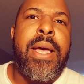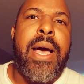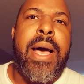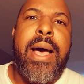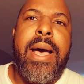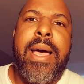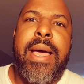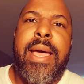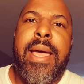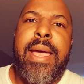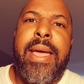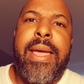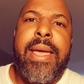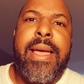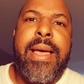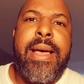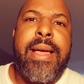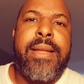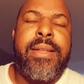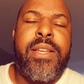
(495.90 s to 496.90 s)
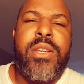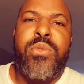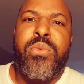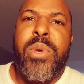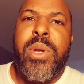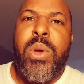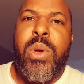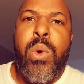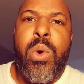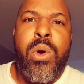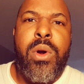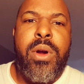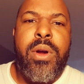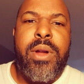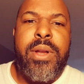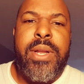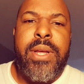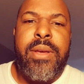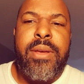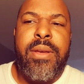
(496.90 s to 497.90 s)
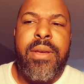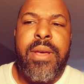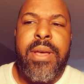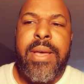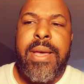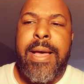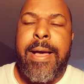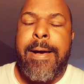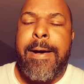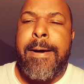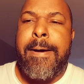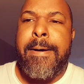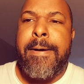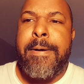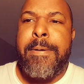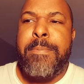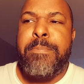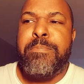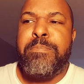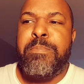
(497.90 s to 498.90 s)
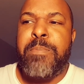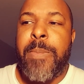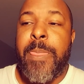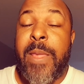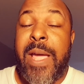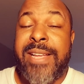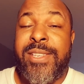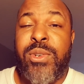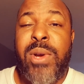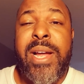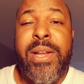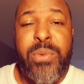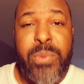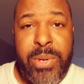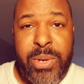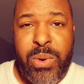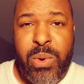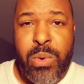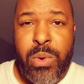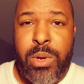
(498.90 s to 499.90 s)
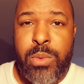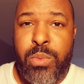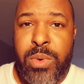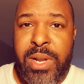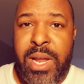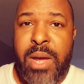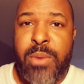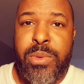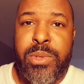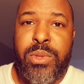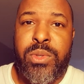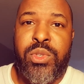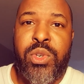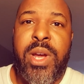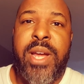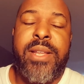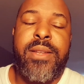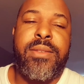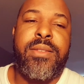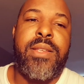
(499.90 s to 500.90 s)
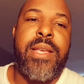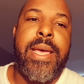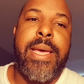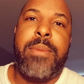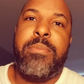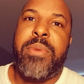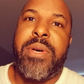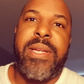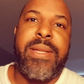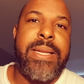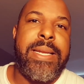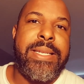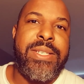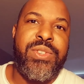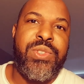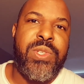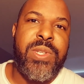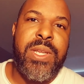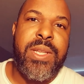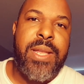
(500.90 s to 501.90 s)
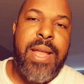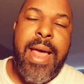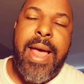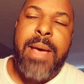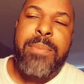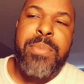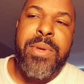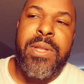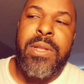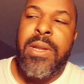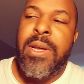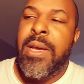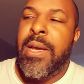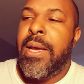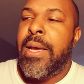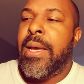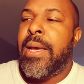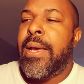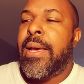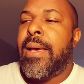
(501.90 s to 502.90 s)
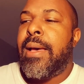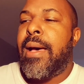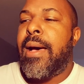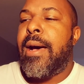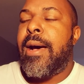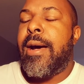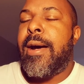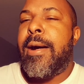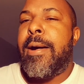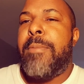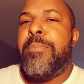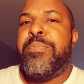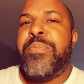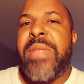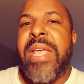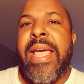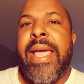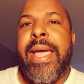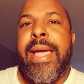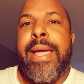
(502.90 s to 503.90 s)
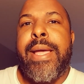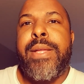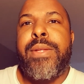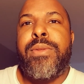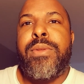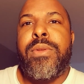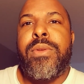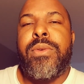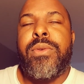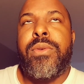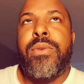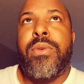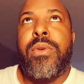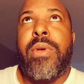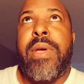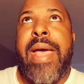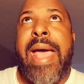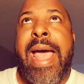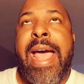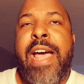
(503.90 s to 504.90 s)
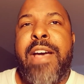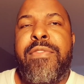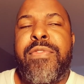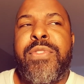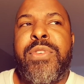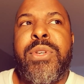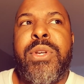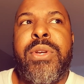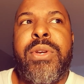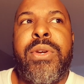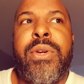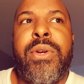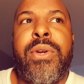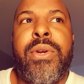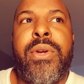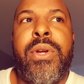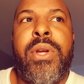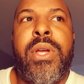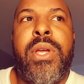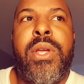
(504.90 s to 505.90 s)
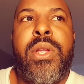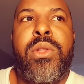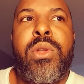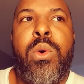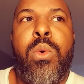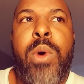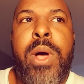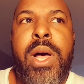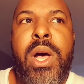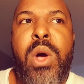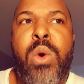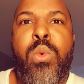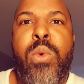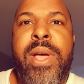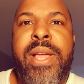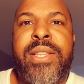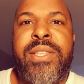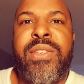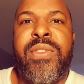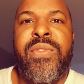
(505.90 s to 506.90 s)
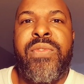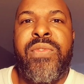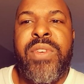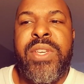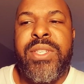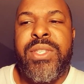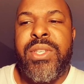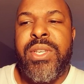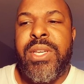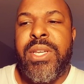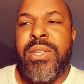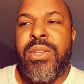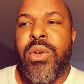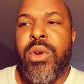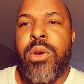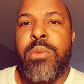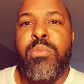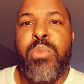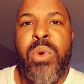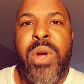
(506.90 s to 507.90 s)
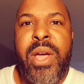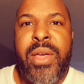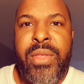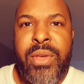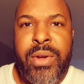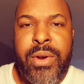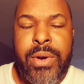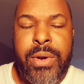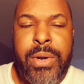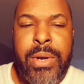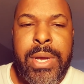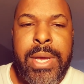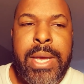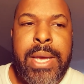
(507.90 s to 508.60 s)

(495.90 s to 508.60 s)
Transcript: I didn't record. I tried to record what I was trying to say, but it just didn't happen. And after Noelle went to visit her brother,